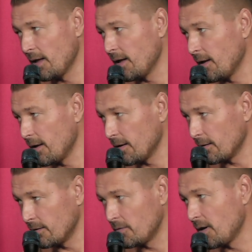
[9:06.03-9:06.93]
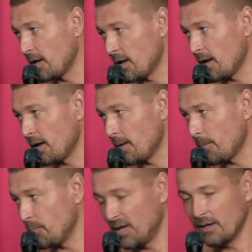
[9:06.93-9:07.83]
Uh, you're gonna
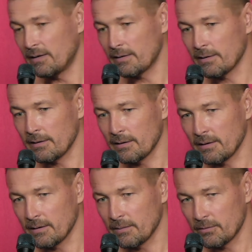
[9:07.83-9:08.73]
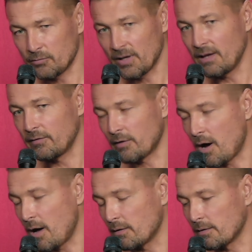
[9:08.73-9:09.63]
meet uh, Ridley
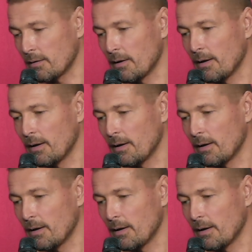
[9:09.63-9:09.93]
Scott,